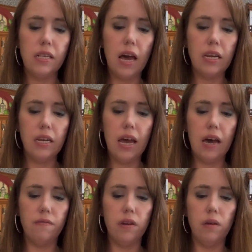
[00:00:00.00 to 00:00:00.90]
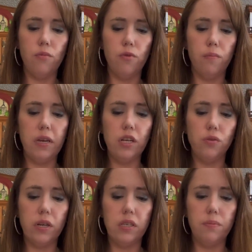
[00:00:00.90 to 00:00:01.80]
I didn't have any more peach
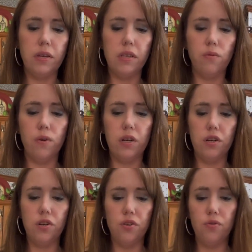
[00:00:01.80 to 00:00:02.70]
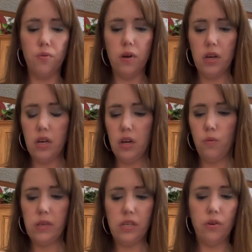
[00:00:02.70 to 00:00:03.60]
recipes I wanted to do.
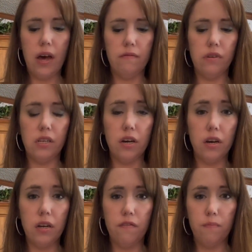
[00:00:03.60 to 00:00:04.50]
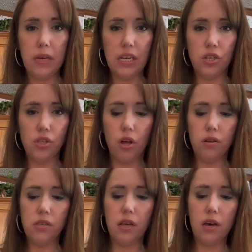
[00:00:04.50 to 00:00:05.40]
We still have a ton of peach
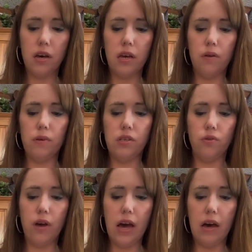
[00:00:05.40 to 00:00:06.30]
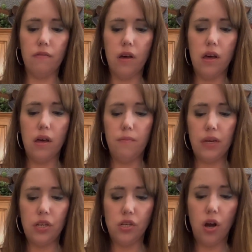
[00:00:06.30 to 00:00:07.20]
salsa, and we still have
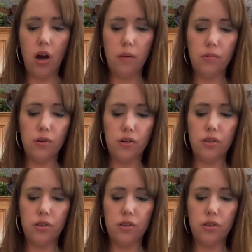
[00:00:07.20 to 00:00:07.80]
peach cobbler.